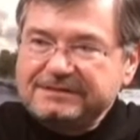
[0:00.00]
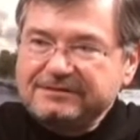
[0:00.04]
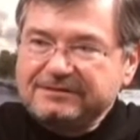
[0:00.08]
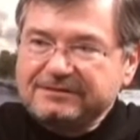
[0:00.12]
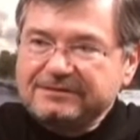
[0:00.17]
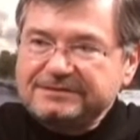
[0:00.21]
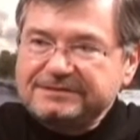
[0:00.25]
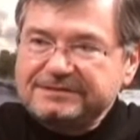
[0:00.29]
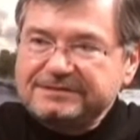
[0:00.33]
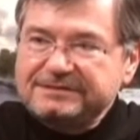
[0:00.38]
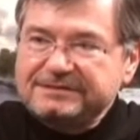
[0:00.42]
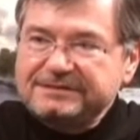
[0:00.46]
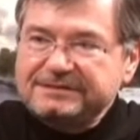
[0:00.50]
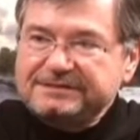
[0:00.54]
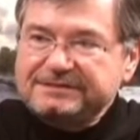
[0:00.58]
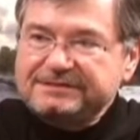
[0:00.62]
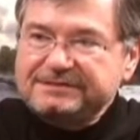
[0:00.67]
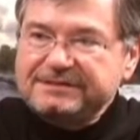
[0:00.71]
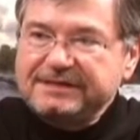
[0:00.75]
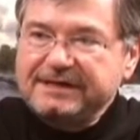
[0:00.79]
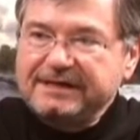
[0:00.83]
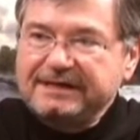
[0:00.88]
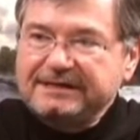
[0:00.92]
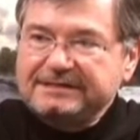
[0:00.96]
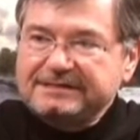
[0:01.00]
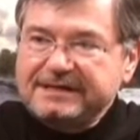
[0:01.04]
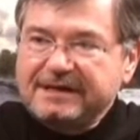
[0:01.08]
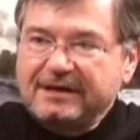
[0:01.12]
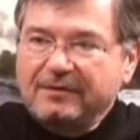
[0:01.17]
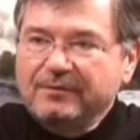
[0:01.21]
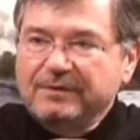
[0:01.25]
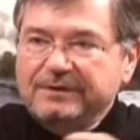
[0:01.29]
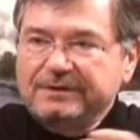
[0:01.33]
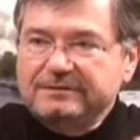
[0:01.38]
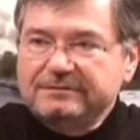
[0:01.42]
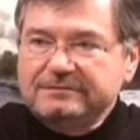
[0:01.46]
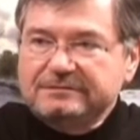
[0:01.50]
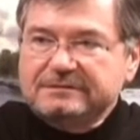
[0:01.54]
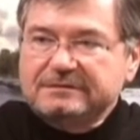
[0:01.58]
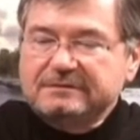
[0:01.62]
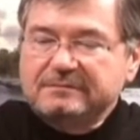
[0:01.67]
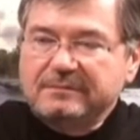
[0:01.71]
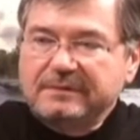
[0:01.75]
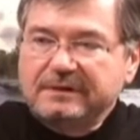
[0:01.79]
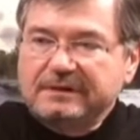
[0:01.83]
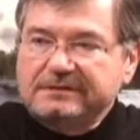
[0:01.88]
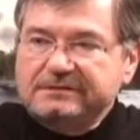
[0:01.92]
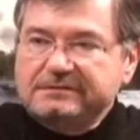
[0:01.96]
or does it just change how we used to
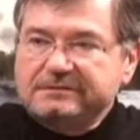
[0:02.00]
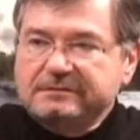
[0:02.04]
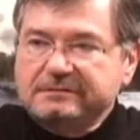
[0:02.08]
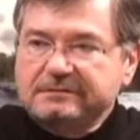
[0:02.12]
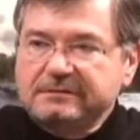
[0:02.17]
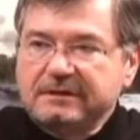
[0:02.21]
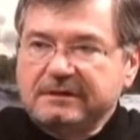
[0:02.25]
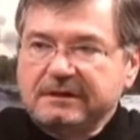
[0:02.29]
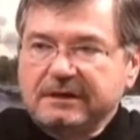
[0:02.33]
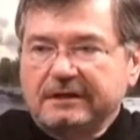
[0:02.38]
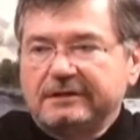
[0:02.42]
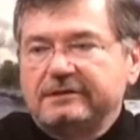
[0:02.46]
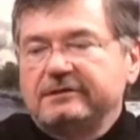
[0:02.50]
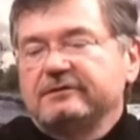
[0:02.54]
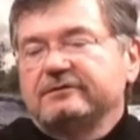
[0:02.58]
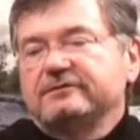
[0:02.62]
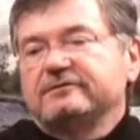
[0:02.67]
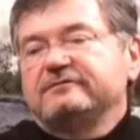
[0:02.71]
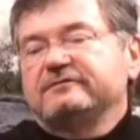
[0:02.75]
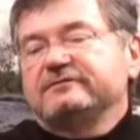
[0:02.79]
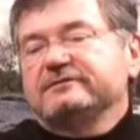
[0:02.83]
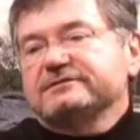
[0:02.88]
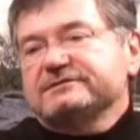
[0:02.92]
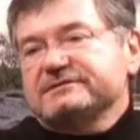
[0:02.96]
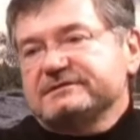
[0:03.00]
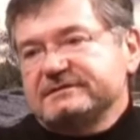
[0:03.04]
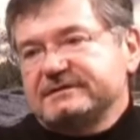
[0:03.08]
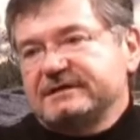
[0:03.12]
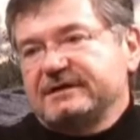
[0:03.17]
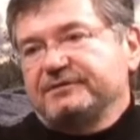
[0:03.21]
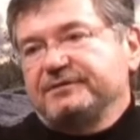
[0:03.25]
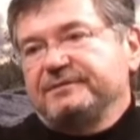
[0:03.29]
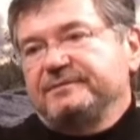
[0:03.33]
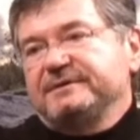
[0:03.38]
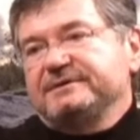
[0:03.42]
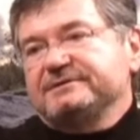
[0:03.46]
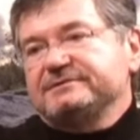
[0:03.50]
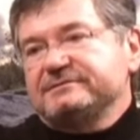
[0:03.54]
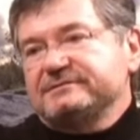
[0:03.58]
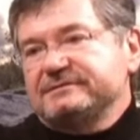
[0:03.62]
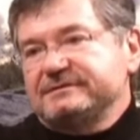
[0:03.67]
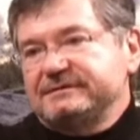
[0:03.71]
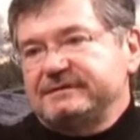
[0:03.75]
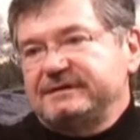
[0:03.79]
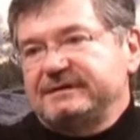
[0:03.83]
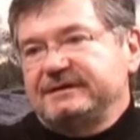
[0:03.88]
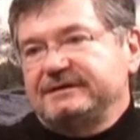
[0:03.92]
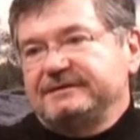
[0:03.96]
measure a node versus how we measure it
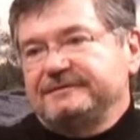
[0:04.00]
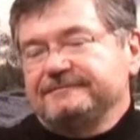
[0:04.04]
today?